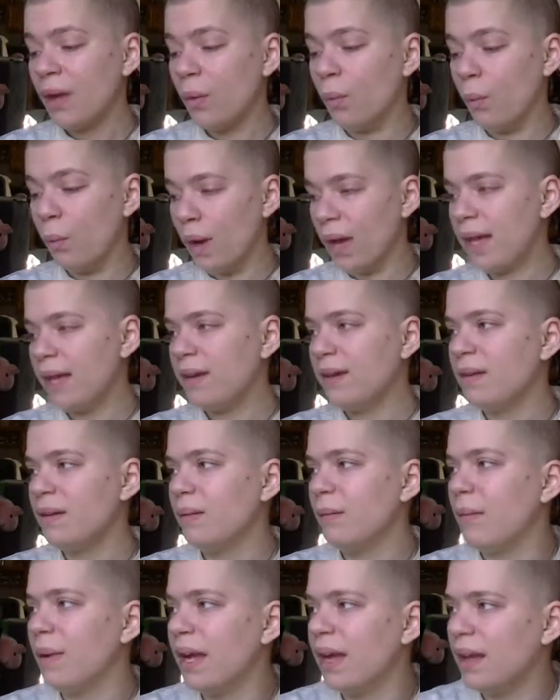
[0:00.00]

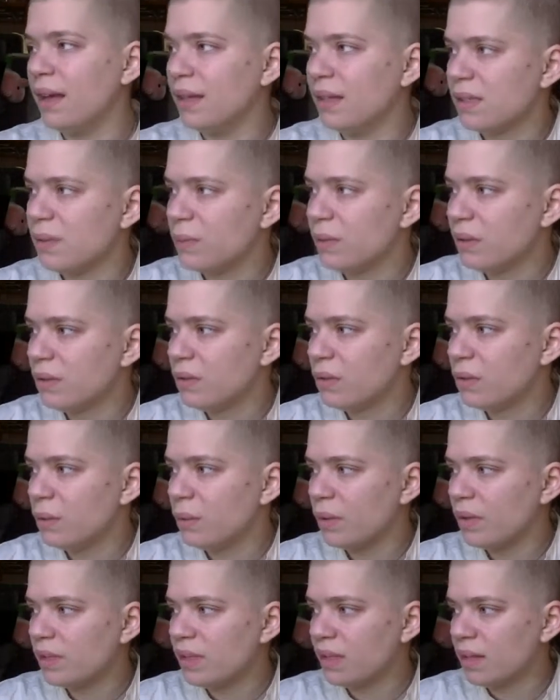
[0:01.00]
when my husband
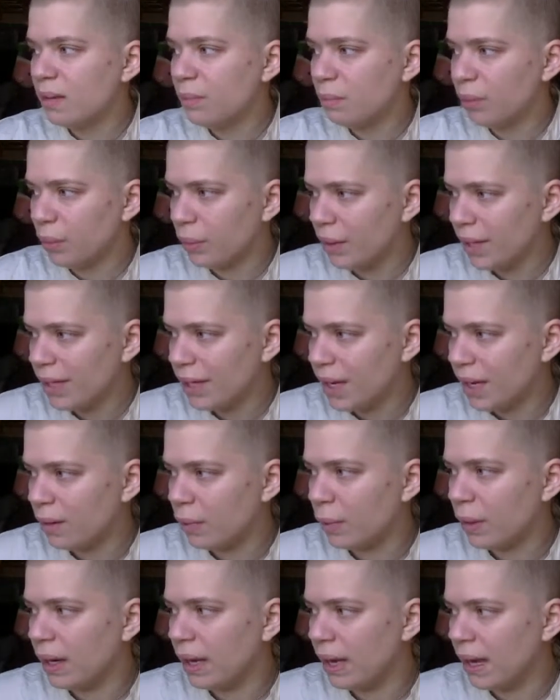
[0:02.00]
was unemployed and
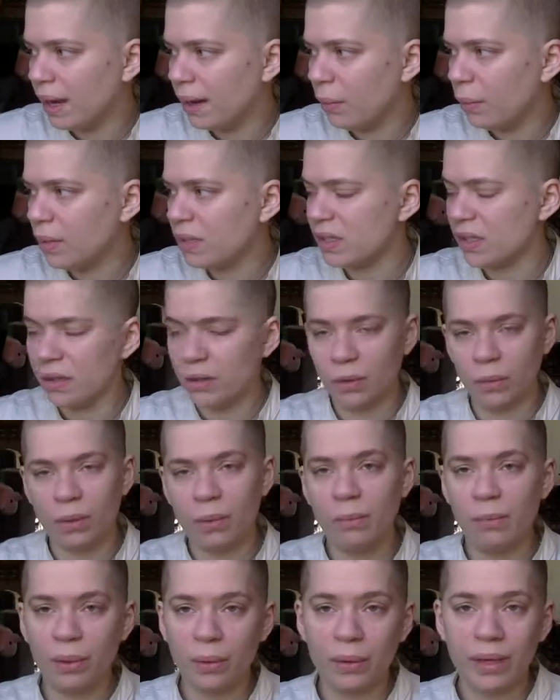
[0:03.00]
when I was
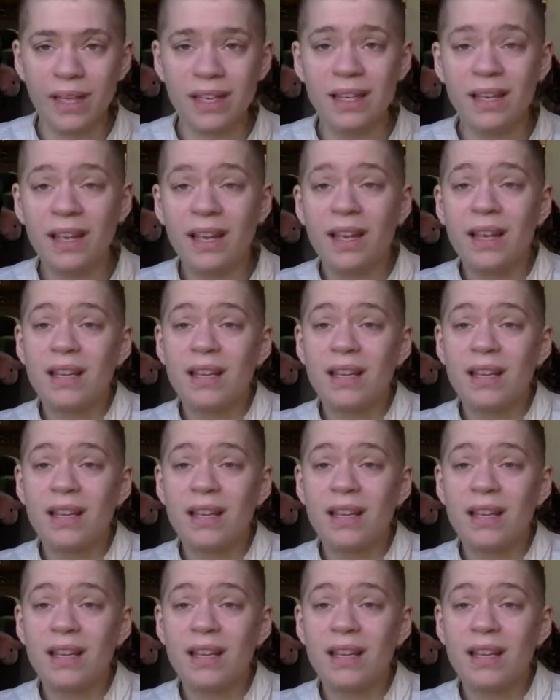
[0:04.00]
underemployed,